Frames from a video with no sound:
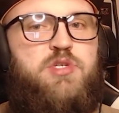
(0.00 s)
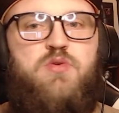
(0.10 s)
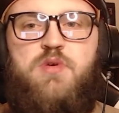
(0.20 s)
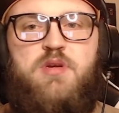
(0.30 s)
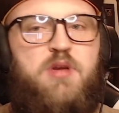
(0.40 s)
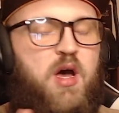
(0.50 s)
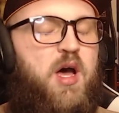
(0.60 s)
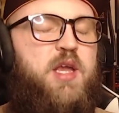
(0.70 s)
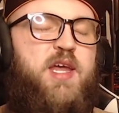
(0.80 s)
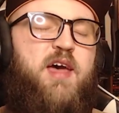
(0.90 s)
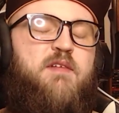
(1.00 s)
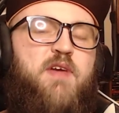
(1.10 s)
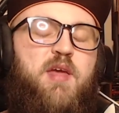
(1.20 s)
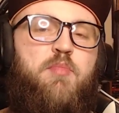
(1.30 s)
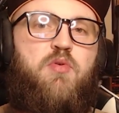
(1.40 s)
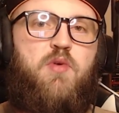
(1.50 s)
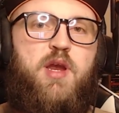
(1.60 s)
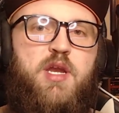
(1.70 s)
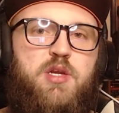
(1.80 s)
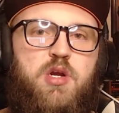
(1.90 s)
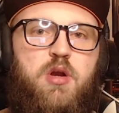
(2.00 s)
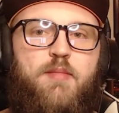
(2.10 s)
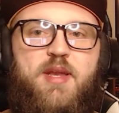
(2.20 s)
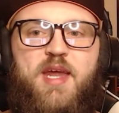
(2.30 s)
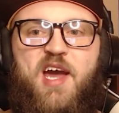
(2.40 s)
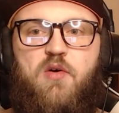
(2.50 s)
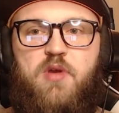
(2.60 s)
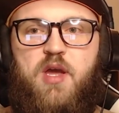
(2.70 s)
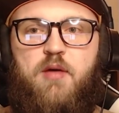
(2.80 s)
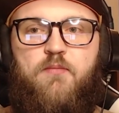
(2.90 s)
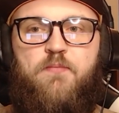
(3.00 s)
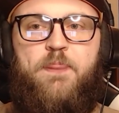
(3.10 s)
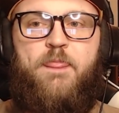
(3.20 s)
do not have a predetermined outcome.